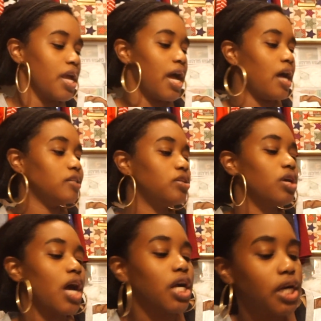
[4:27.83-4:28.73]
I also
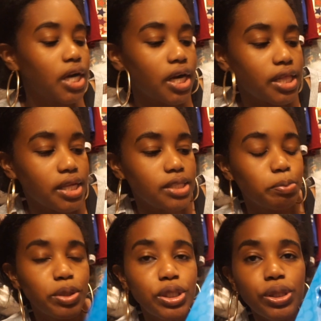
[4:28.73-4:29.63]
got her this
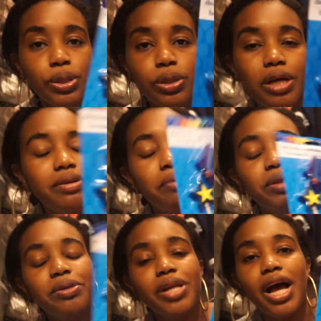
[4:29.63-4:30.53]
balloon, uh, not
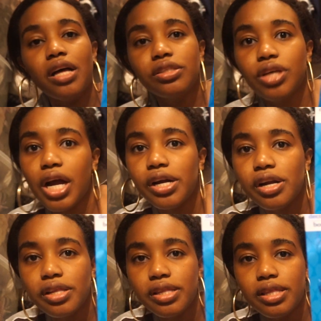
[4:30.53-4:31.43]
balloon, I also got
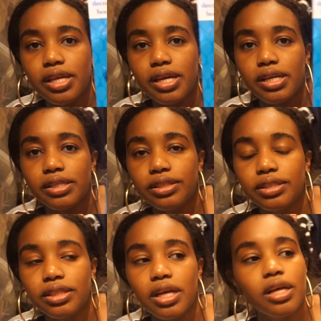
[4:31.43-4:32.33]
her this